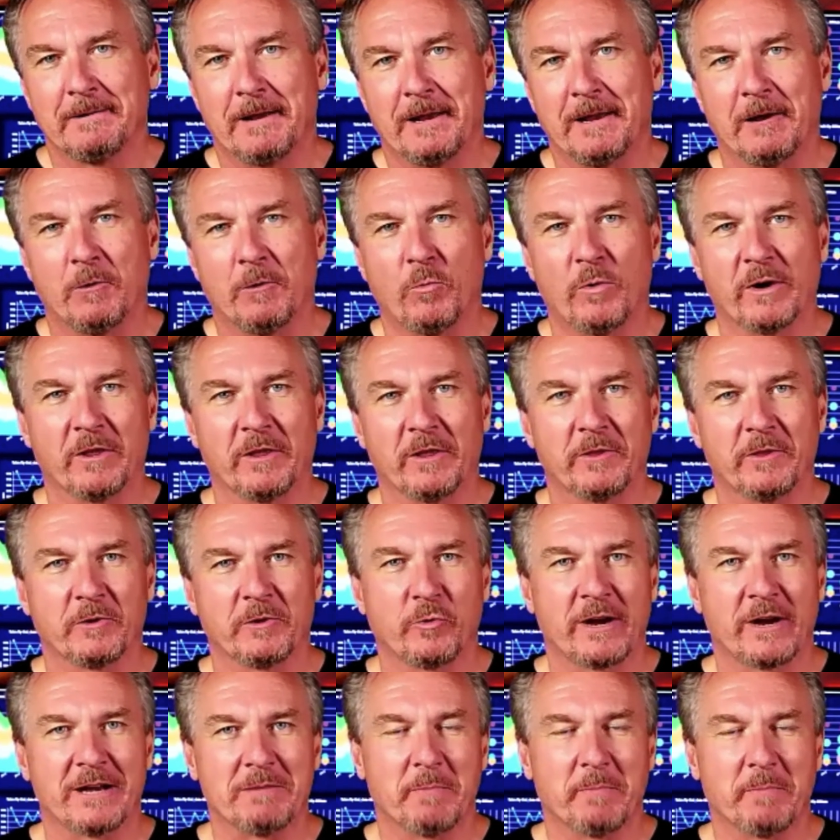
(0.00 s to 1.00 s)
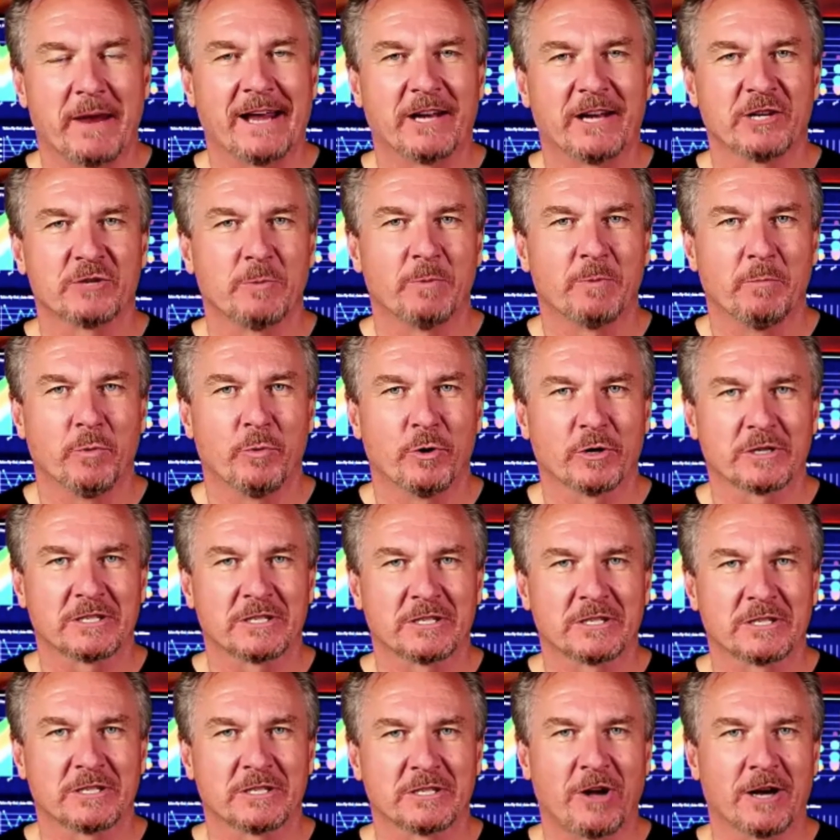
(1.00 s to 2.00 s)
One of the great management
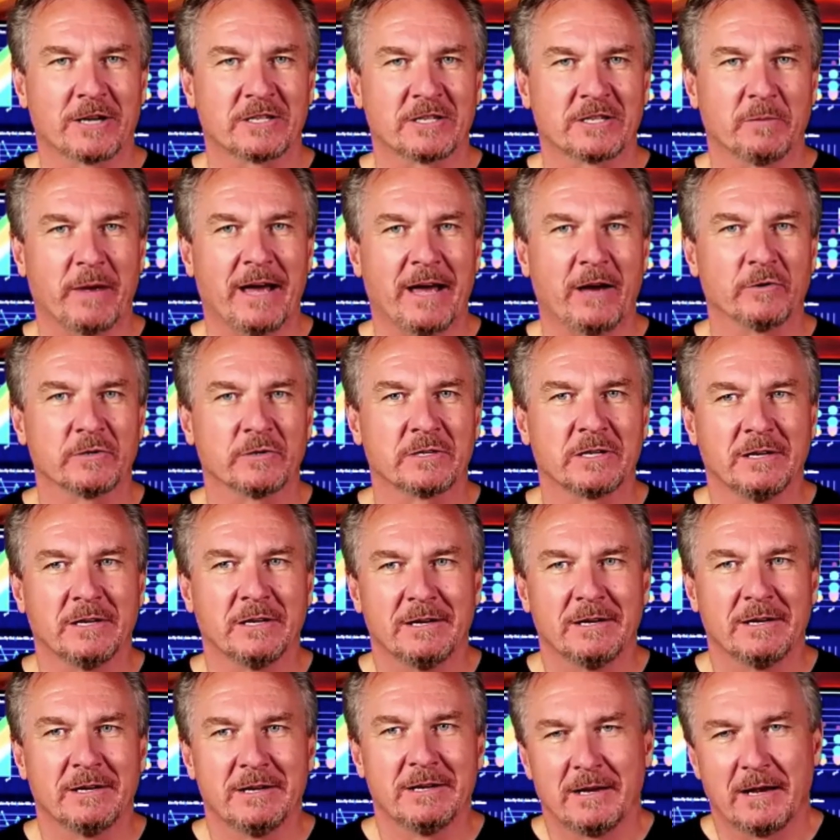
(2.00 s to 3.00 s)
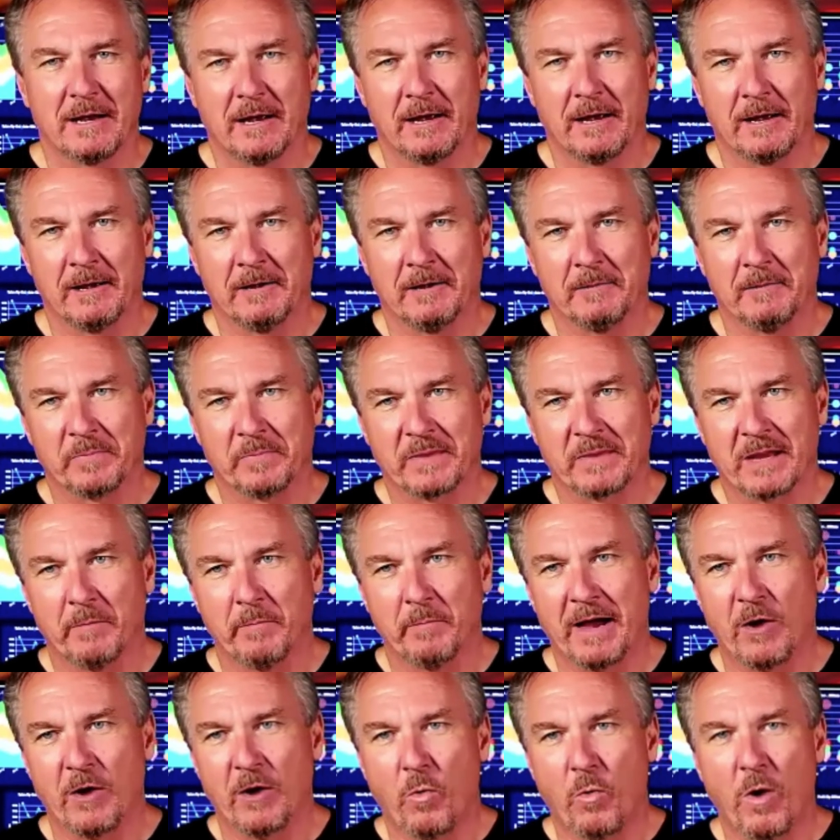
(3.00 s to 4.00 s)
books talks about
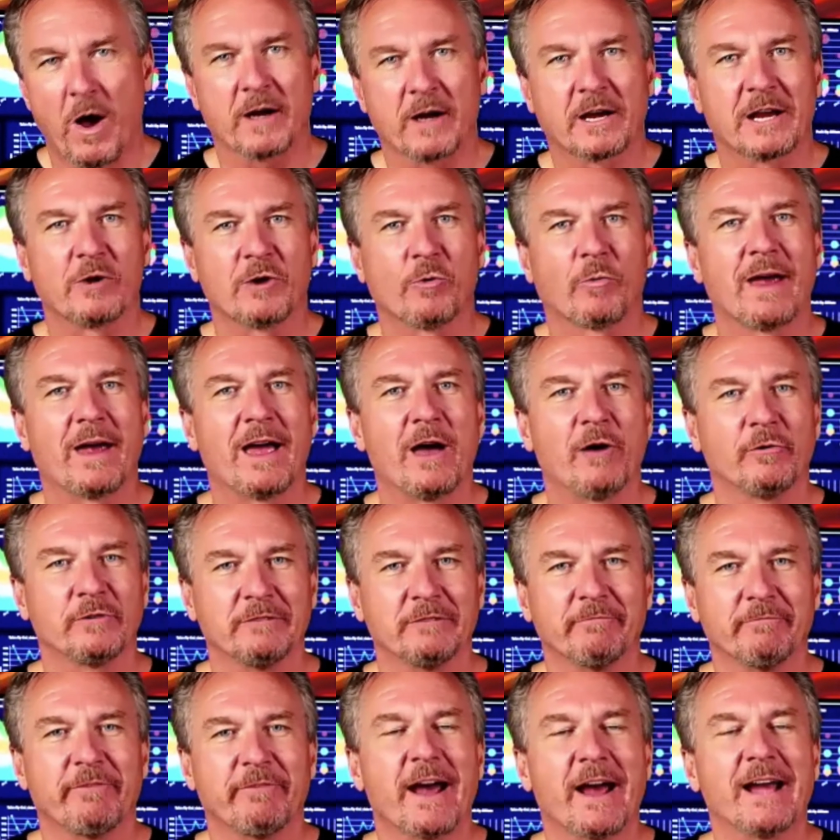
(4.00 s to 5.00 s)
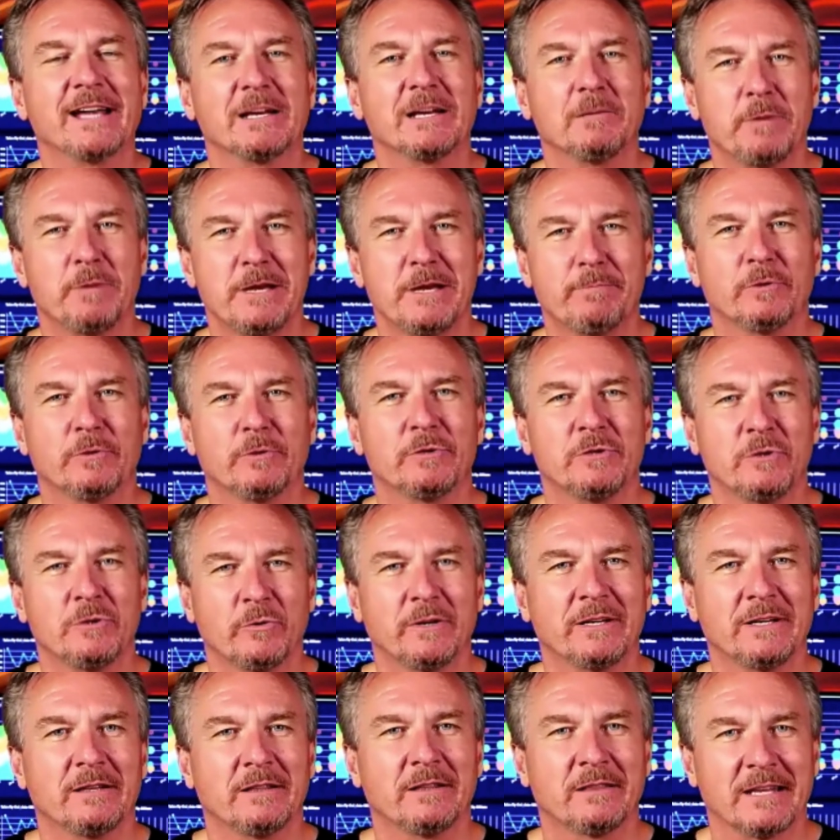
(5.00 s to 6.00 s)
walking around and finding
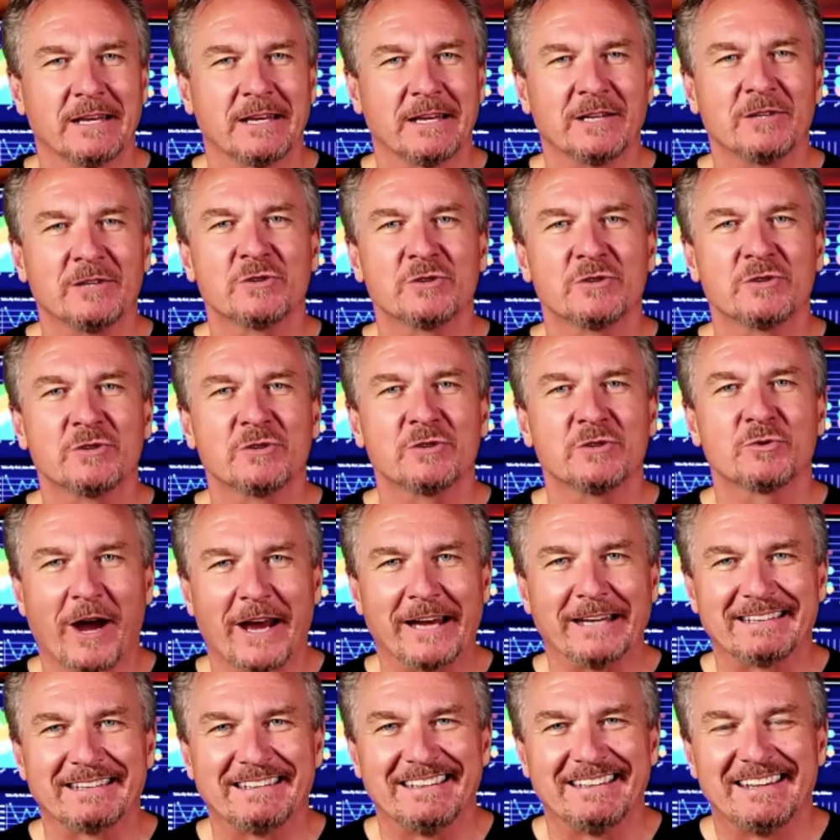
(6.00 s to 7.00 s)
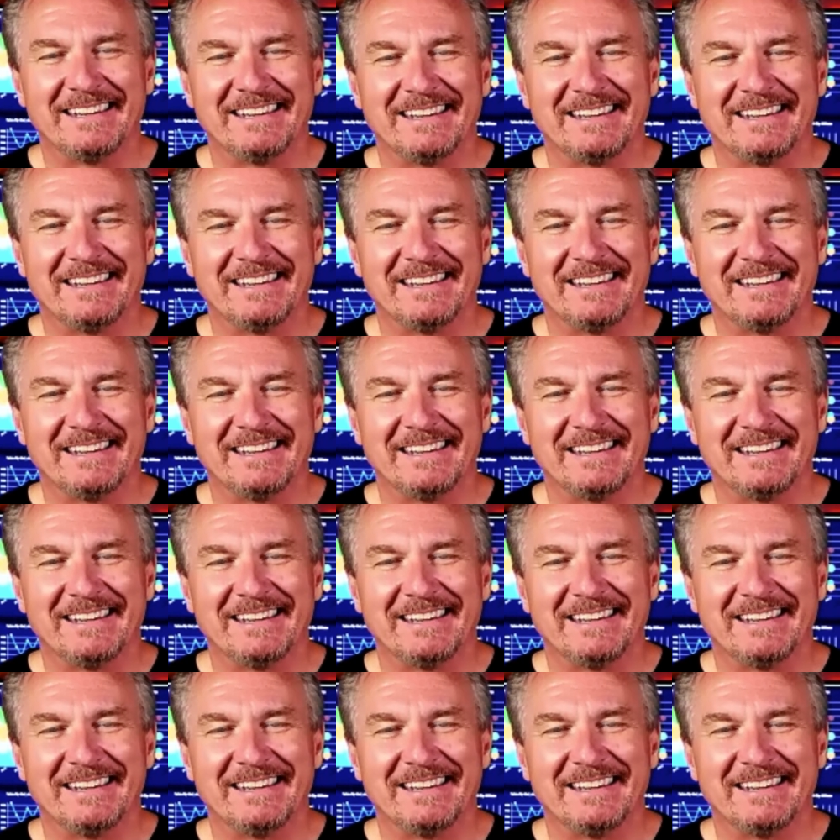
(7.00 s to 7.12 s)
people doing things right.